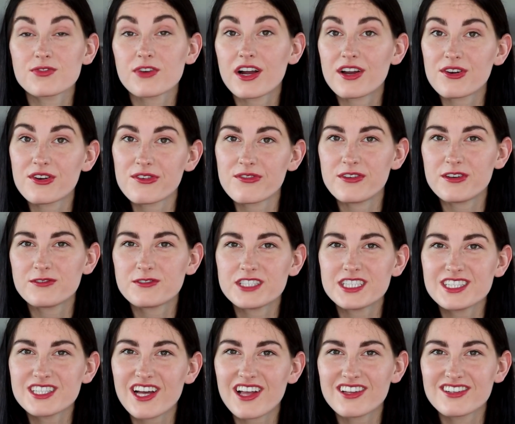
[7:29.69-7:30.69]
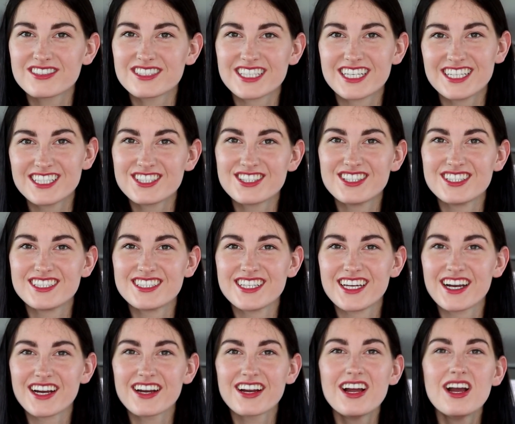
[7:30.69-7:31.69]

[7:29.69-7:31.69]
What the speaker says: for under $15 each this year,